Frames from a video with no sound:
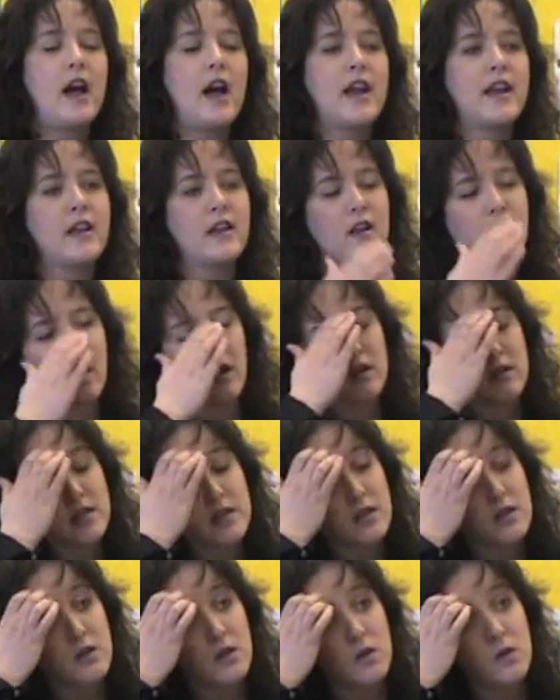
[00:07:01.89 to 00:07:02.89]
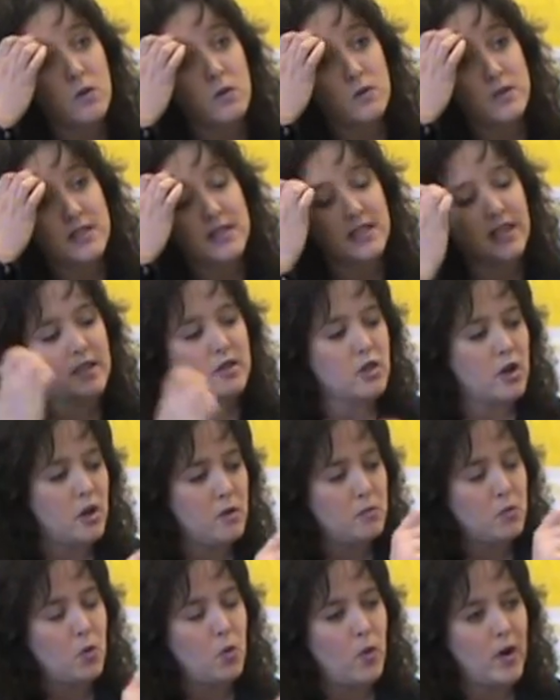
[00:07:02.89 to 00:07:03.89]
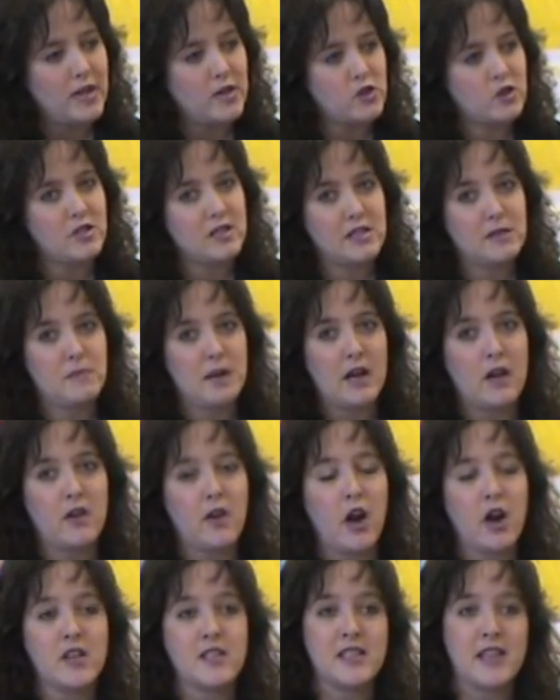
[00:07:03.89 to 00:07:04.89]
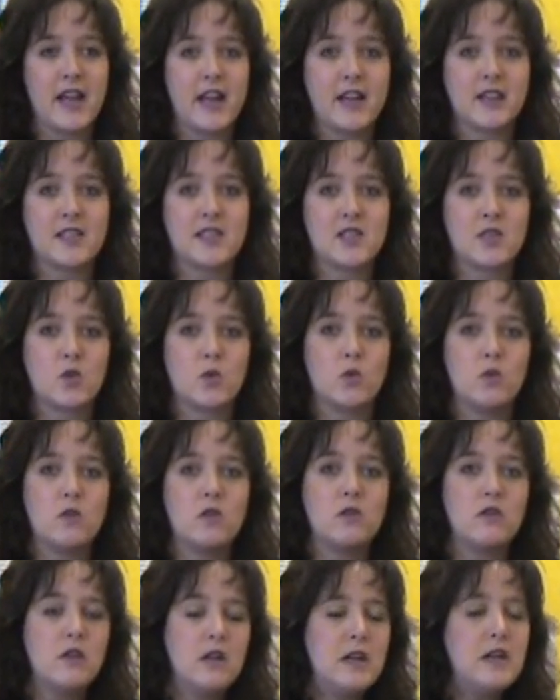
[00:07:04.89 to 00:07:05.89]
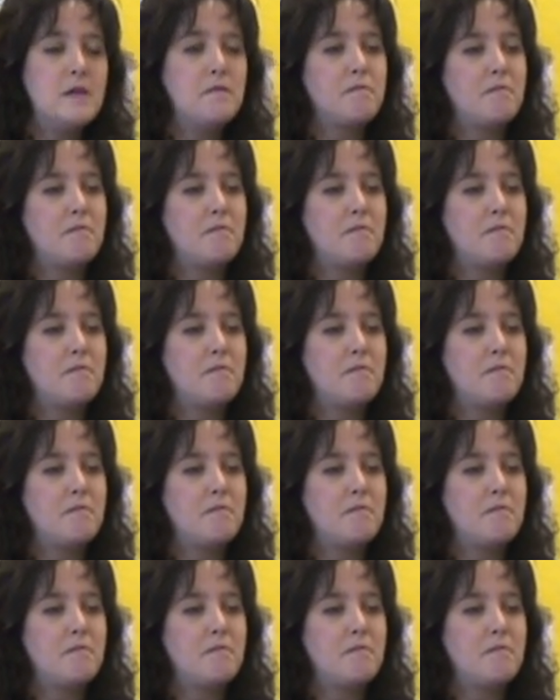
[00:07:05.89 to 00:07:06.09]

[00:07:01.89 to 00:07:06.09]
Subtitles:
I can also send home questions about our day at school.